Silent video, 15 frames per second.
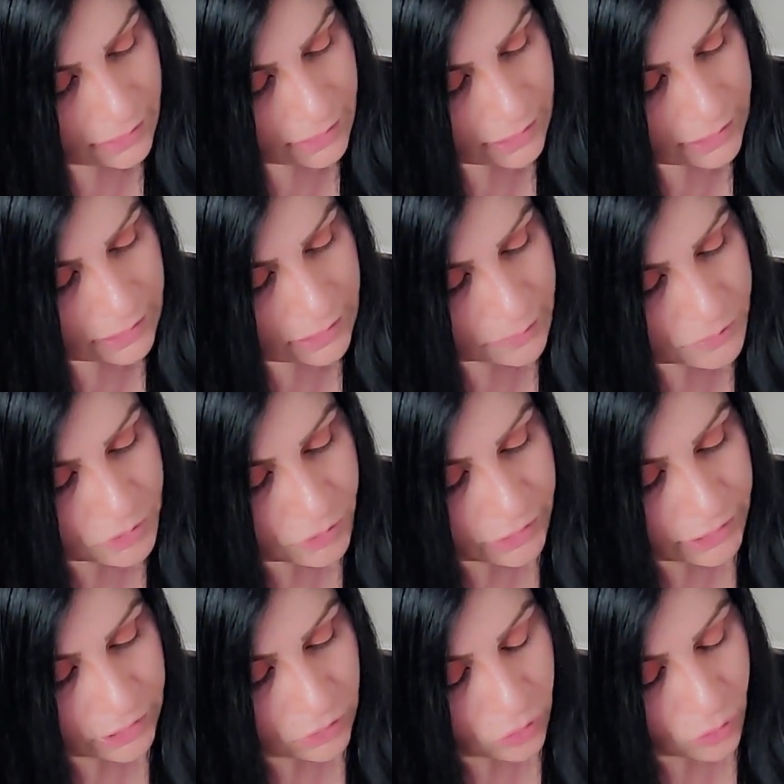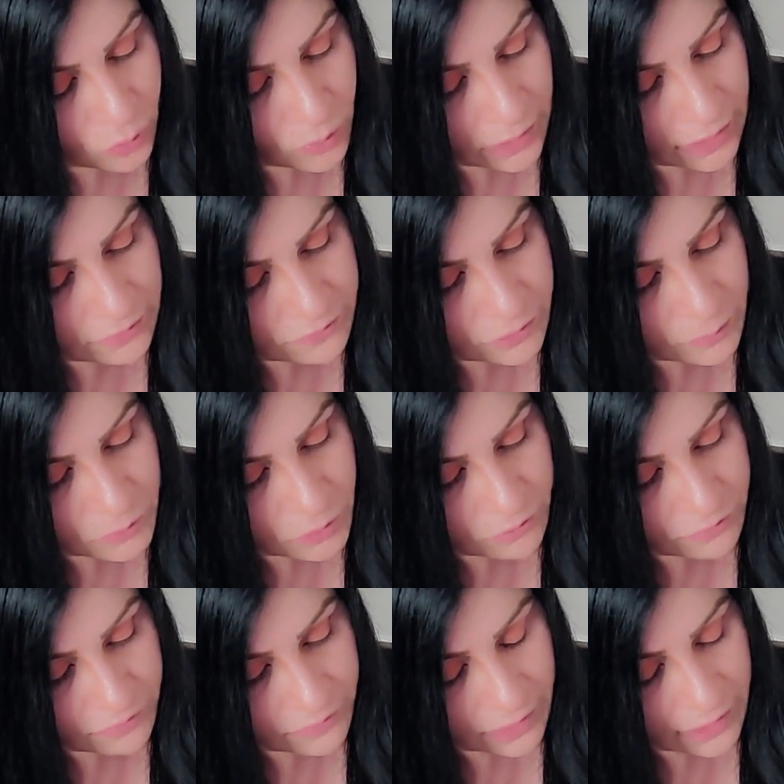It keeps your hair away from your
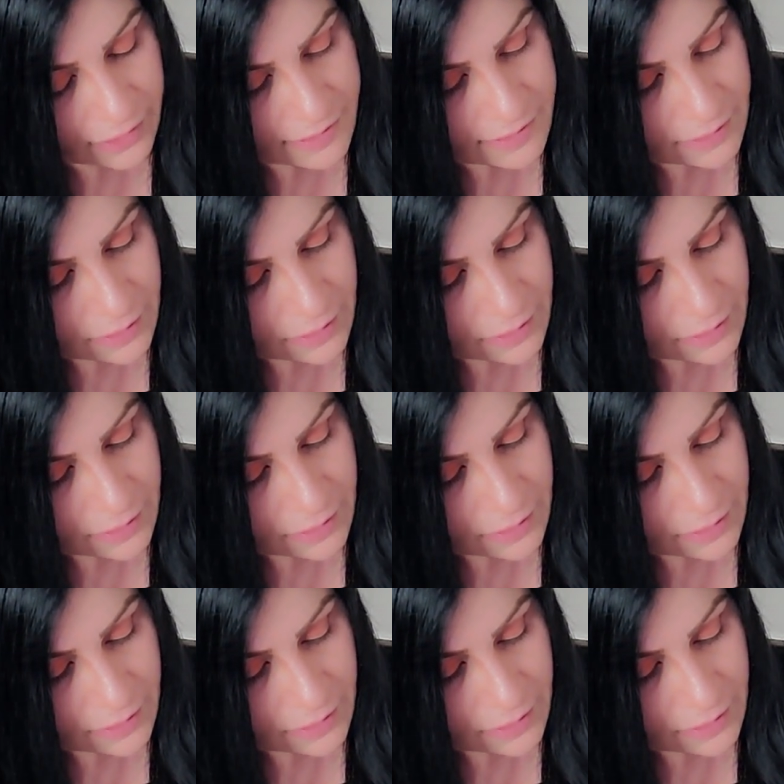face.